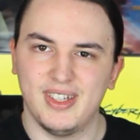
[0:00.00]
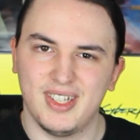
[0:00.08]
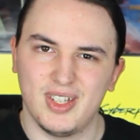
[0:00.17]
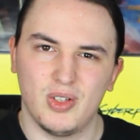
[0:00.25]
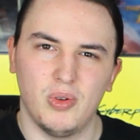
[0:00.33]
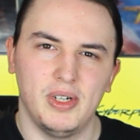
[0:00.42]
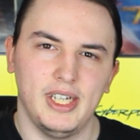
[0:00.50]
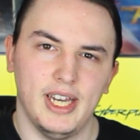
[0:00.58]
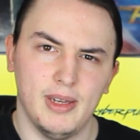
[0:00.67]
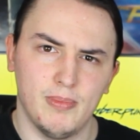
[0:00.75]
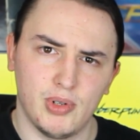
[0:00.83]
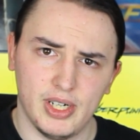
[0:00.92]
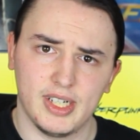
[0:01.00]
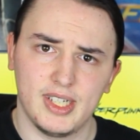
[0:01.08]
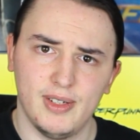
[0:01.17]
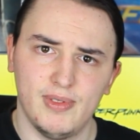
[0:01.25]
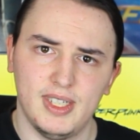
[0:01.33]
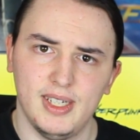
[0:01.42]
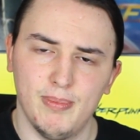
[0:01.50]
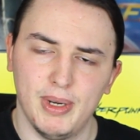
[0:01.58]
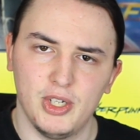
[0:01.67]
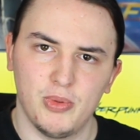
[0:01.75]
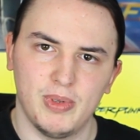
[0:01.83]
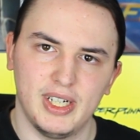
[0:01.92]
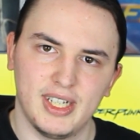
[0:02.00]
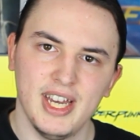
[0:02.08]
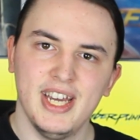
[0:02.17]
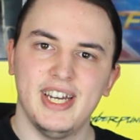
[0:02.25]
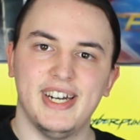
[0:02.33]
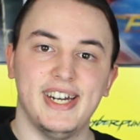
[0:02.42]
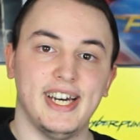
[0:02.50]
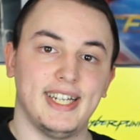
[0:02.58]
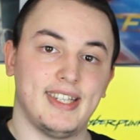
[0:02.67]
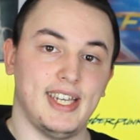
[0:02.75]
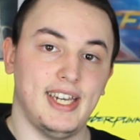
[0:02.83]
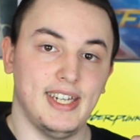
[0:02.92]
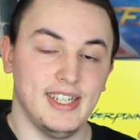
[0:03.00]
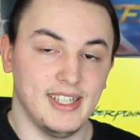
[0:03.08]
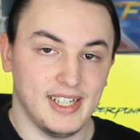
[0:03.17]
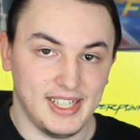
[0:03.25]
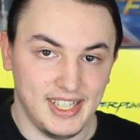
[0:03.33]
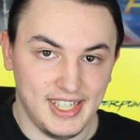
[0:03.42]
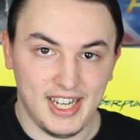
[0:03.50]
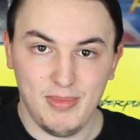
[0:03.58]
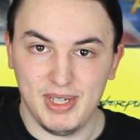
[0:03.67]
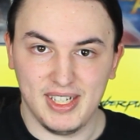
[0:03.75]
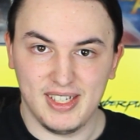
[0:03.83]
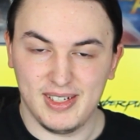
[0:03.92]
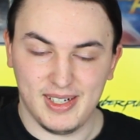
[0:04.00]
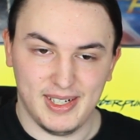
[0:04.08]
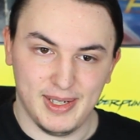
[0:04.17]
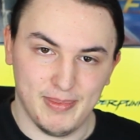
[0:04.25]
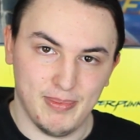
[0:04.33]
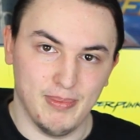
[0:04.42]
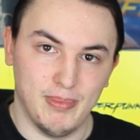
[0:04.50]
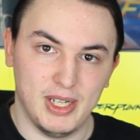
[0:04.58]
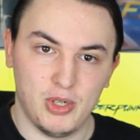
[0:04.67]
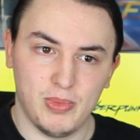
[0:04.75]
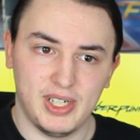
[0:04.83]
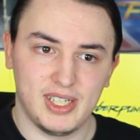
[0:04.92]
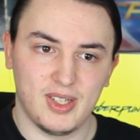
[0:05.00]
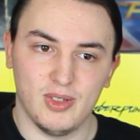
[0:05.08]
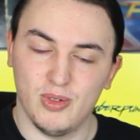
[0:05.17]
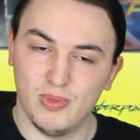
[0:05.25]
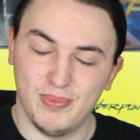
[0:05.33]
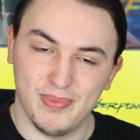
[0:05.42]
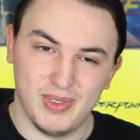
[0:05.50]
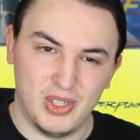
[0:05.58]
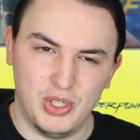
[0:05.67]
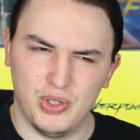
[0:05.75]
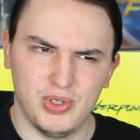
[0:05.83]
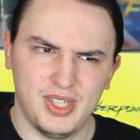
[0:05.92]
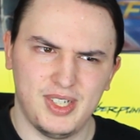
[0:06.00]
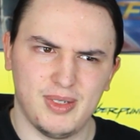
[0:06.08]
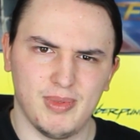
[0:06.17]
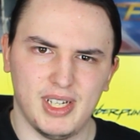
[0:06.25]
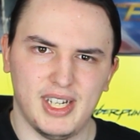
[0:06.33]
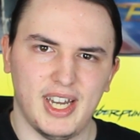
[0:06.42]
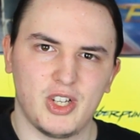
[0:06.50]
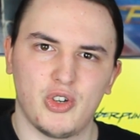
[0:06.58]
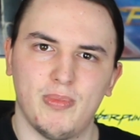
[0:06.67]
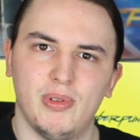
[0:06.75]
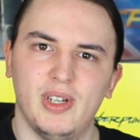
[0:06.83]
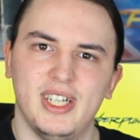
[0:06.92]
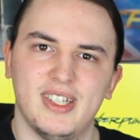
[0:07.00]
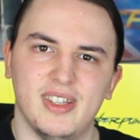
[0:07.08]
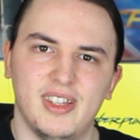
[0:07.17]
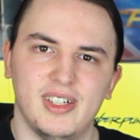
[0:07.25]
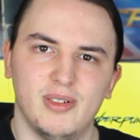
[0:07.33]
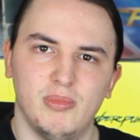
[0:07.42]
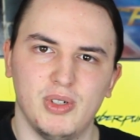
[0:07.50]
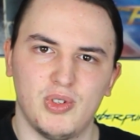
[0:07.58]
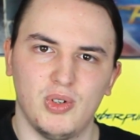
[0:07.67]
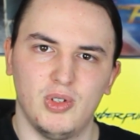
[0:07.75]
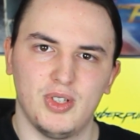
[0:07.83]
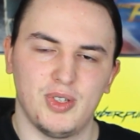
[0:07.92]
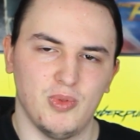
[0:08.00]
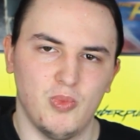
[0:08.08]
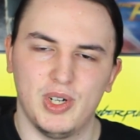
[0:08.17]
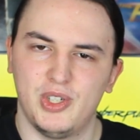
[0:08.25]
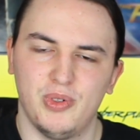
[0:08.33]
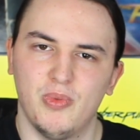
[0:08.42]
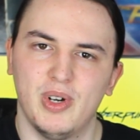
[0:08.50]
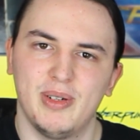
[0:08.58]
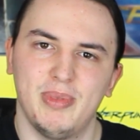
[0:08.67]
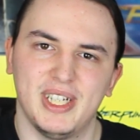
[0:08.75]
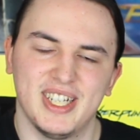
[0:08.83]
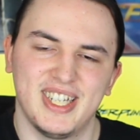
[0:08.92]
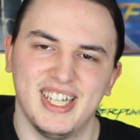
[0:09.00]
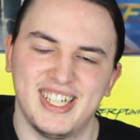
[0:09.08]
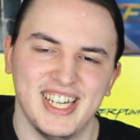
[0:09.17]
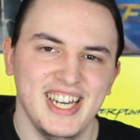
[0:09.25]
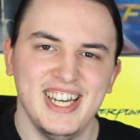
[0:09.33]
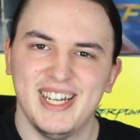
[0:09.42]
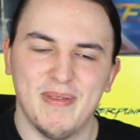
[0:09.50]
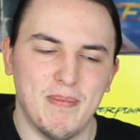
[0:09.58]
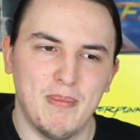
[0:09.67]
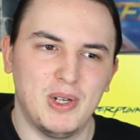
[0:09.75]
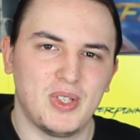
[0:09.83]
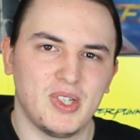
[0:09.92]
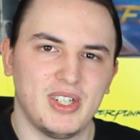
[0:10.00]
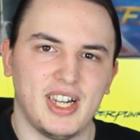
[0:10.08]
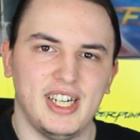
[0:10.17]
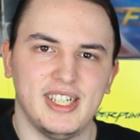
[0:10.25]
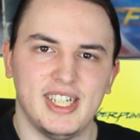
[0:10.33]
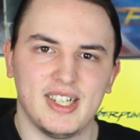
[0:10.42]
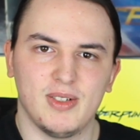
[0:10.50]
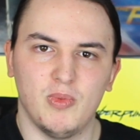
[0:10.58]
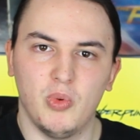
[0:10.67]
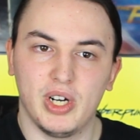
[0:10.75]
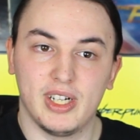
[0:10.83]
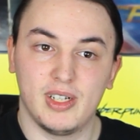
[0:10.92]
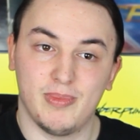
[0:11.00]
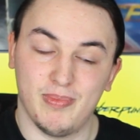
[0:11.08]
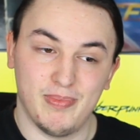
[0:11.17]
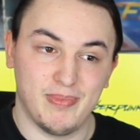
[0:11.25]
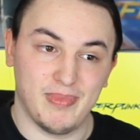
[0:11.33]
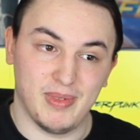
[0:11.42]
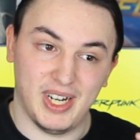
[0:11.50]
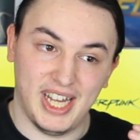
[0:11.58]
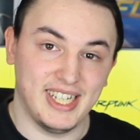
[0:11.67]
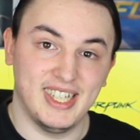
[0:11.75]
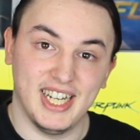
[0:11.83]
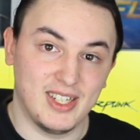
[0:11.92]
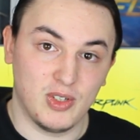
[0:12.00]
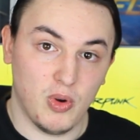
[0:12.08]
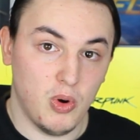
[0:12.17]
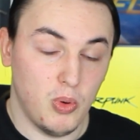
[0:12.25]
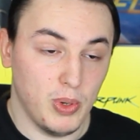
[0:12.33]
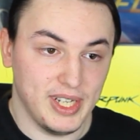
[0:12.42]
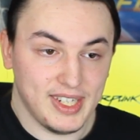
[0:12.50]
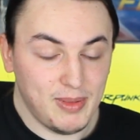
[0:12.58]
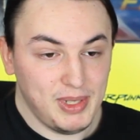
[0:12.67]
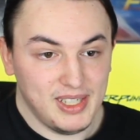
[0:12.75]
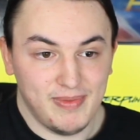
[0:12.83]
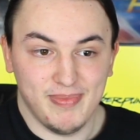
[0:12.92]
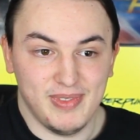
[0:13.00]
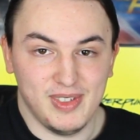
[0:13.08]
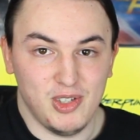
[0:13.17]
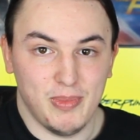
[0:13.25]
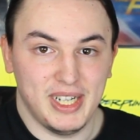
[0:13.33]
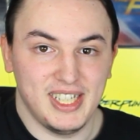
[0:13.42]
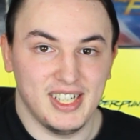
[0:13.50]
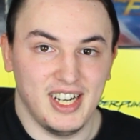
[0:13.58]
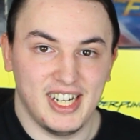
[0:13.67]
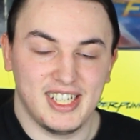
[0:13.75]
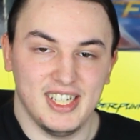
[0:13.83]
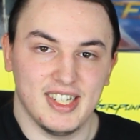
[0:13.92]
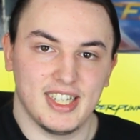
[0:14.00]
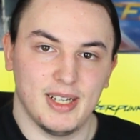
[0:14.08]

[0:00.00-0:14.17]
this is only a productivity benchmark not a, gaming uh, benchmark, so don't extrapolate their results one to -one because it most certainly doesn't work like that always. I mean, you might get lucky in